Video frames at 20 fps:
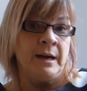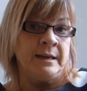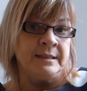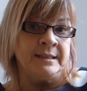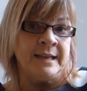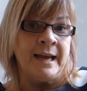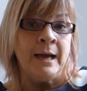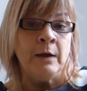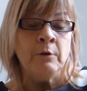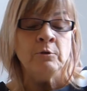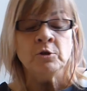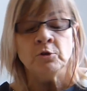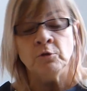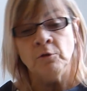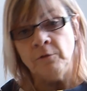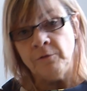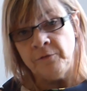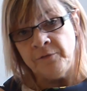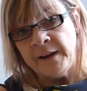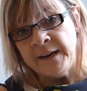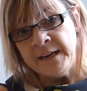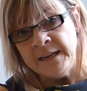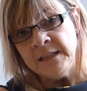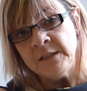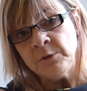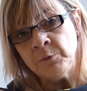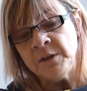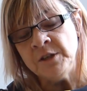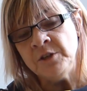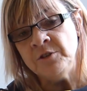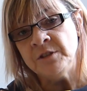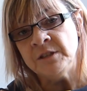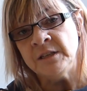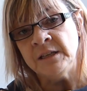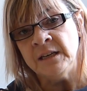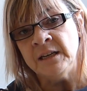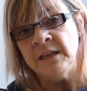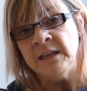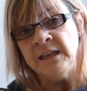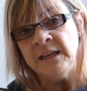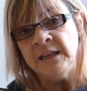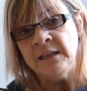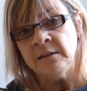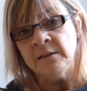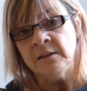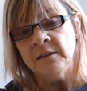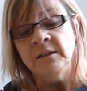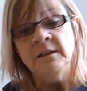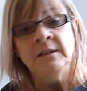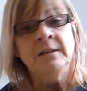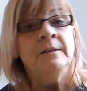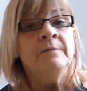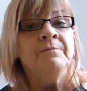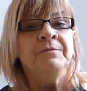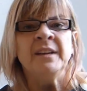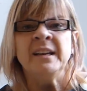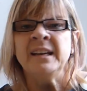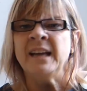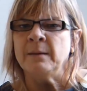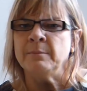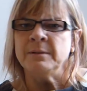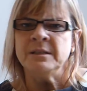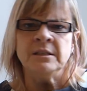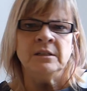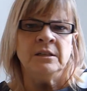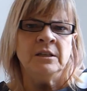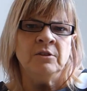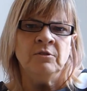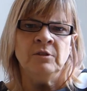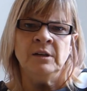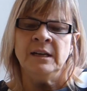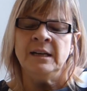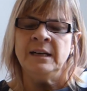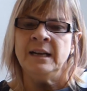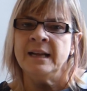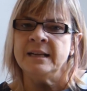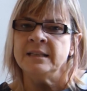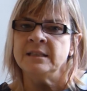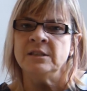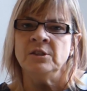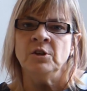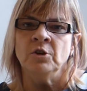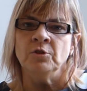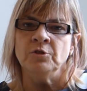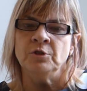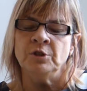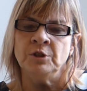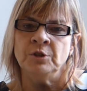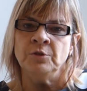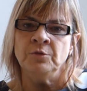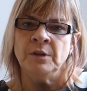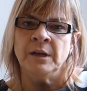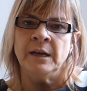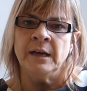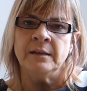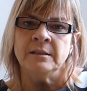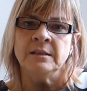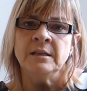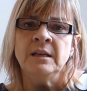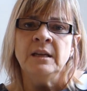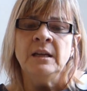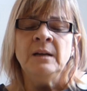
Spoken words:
pass out or faint when you see a needle, then absolutely, let's not do that.